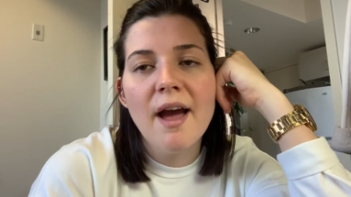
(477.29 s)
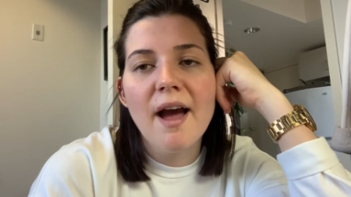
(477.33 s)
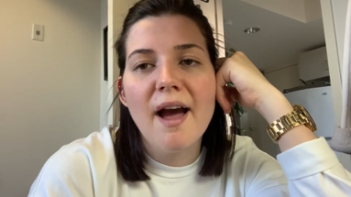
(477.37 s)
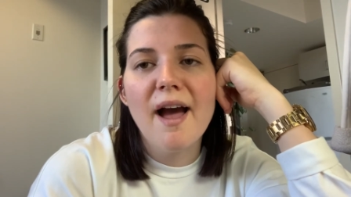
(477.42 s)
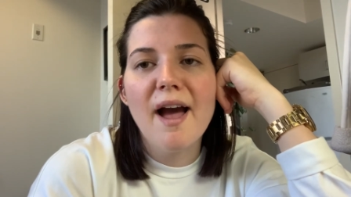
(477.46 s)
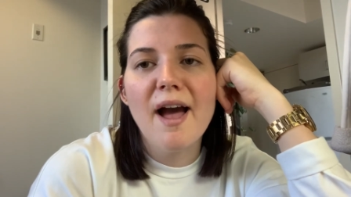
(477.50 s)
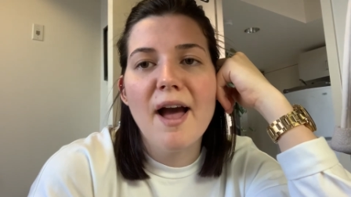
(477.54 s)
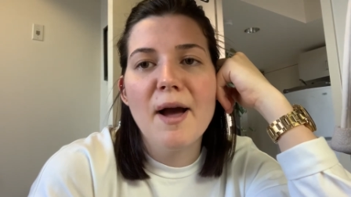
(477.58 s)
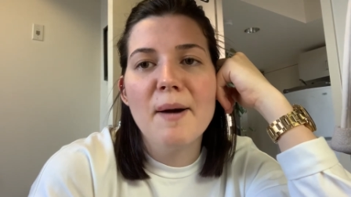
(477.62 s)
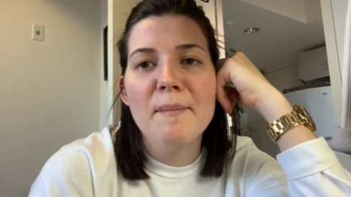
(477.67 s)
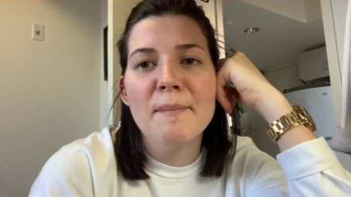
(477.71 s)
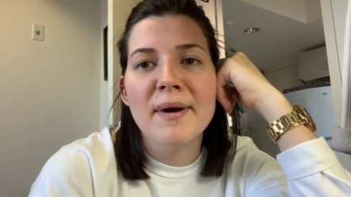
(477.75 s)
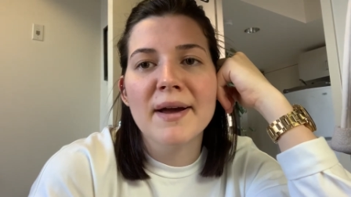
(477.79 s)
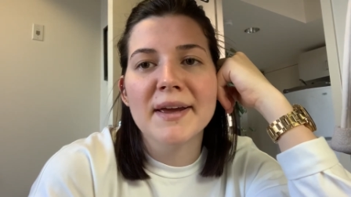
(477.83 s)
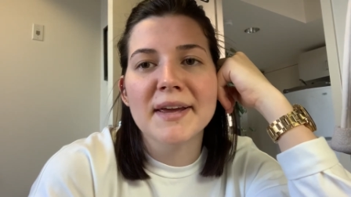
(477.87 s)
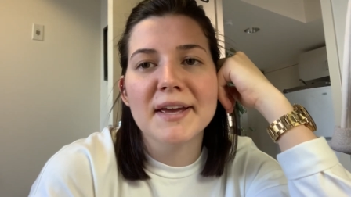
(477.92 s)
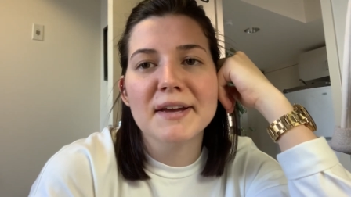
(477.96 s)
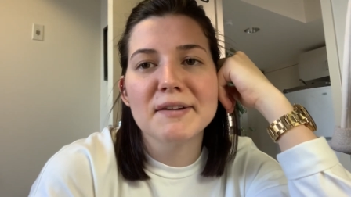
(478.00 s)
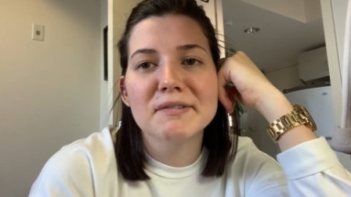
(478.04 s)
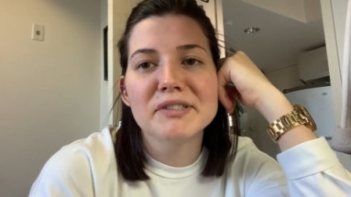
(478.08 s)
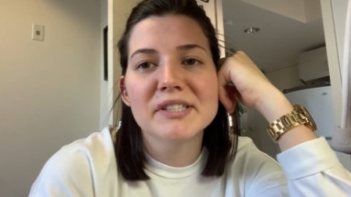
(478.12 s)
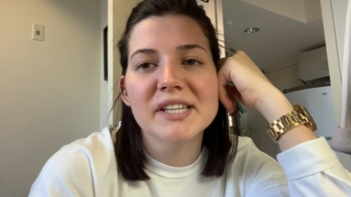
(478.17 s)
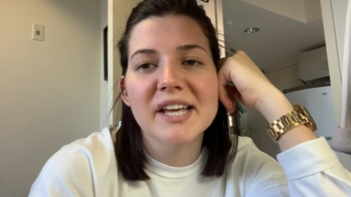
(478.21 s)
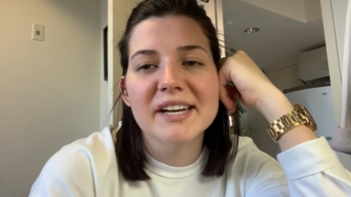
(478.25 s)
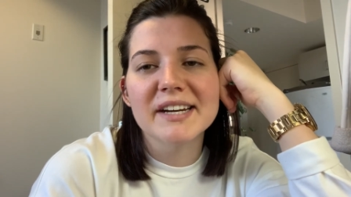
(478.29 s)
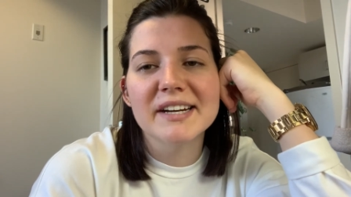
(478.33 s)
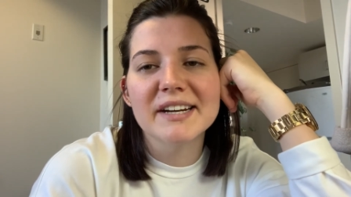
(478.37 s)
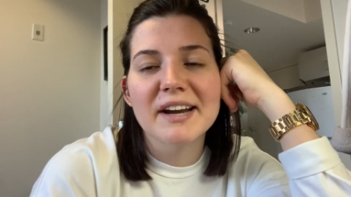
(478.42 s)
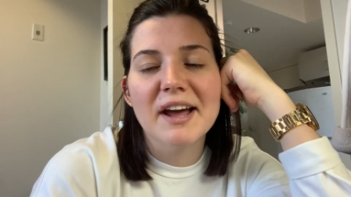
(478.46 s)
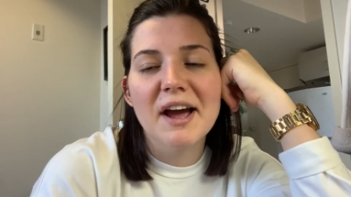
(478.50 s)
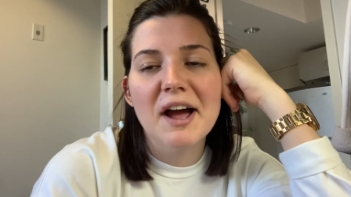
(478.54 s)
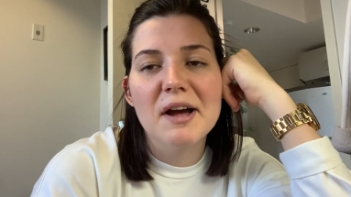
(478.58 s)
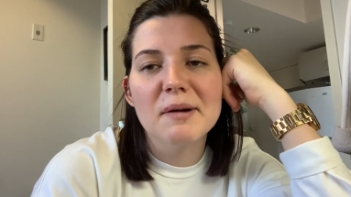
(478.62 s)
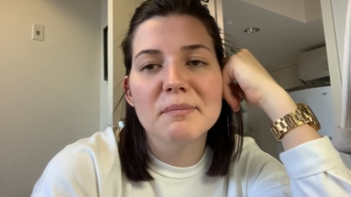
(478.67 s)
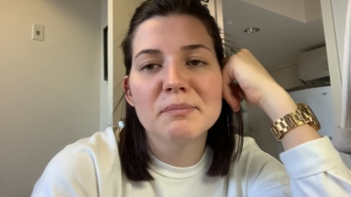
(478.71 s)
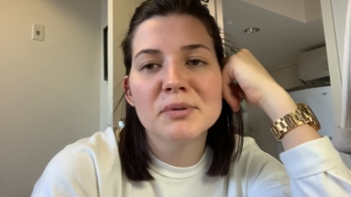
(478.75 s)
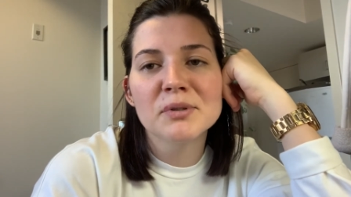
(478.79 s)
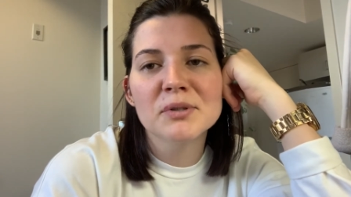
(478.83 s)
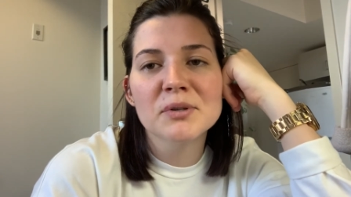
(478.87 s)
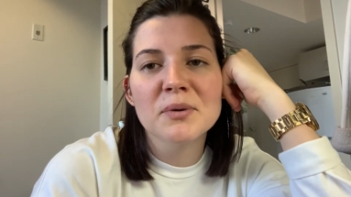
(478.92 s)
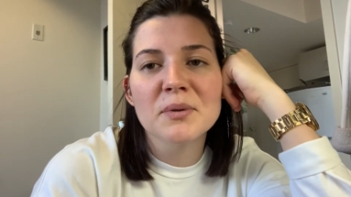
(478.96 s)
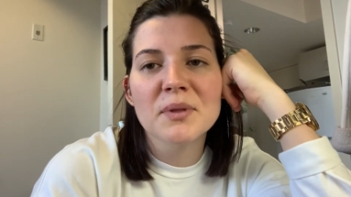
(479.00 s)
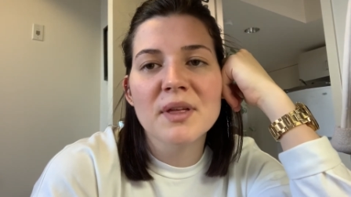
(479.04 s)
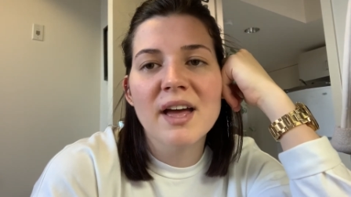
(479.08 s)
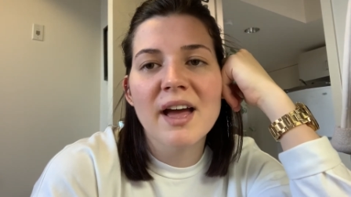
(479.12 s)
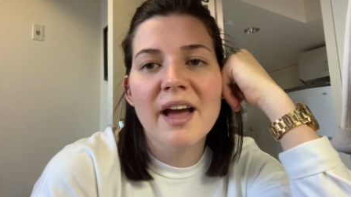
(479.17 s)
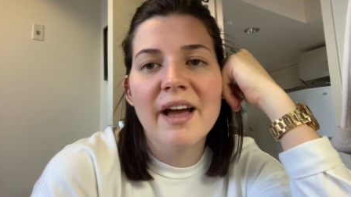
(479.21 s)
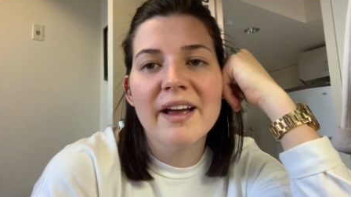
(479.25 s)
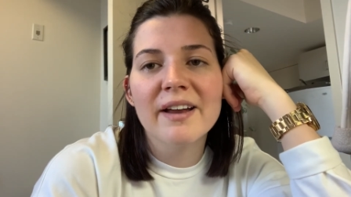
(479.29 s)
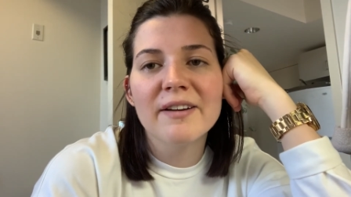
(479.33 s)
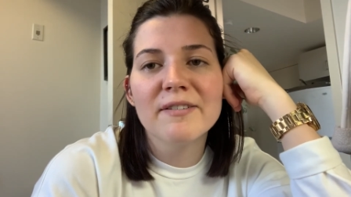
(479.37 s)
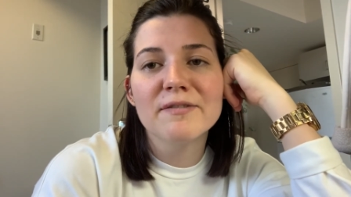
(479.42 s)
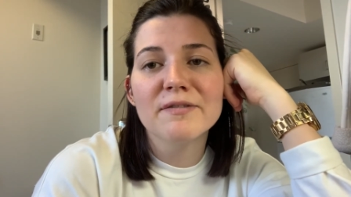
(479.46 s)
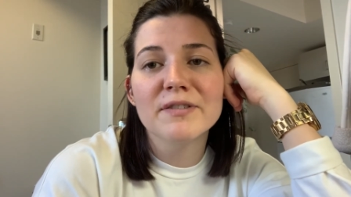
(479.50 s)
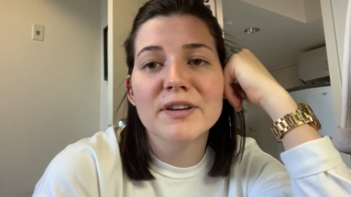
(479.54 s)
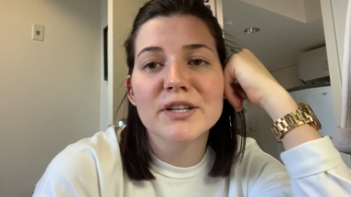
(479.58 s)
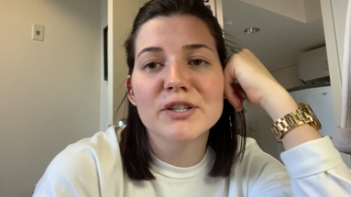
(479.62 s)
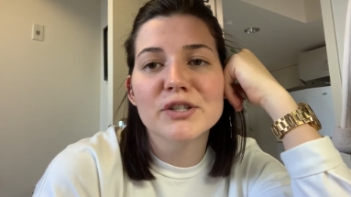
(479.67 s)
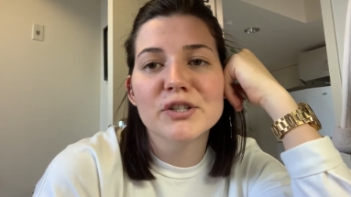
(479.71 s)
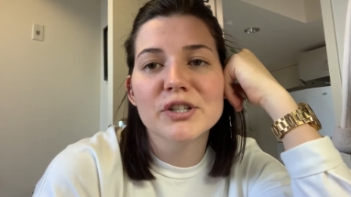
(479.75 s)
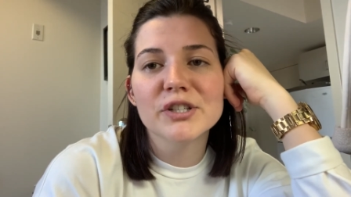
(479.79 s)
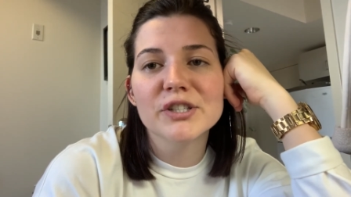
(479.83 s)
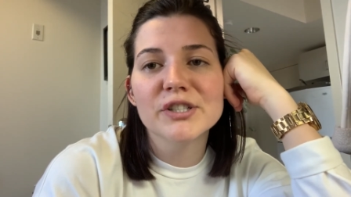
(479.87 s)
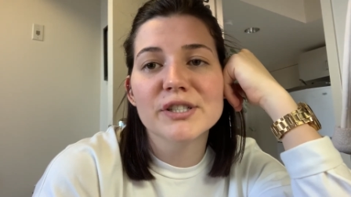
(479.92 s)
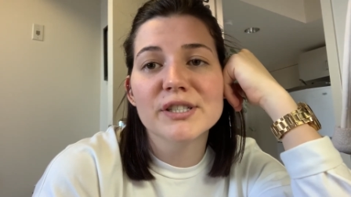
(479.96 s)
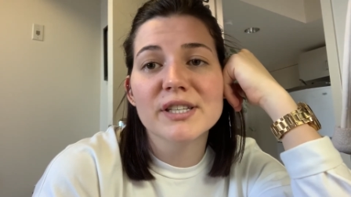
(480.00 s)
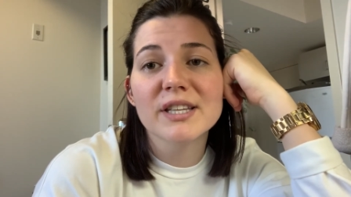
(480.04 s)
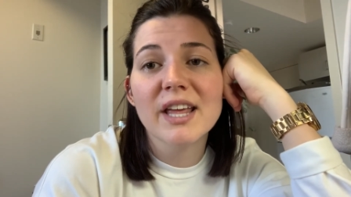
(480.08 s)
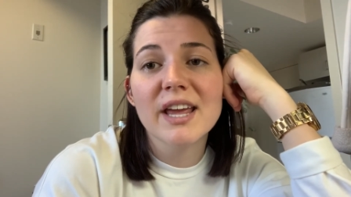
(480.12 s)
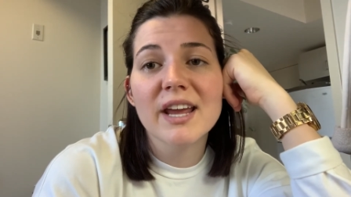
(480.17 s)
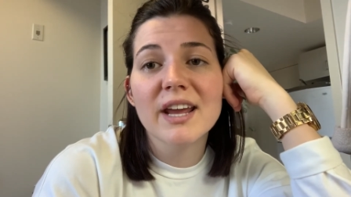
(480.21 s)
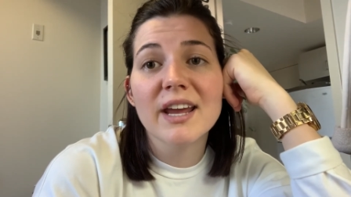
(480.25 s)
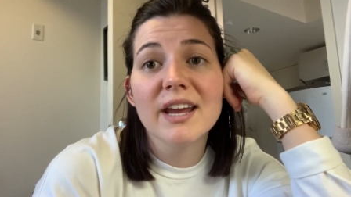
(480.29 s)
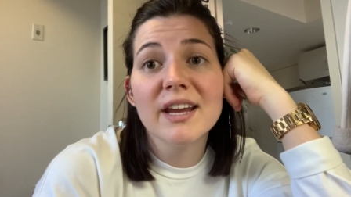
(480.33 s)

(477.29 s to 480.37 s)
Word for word: Um, I have set it up so that features like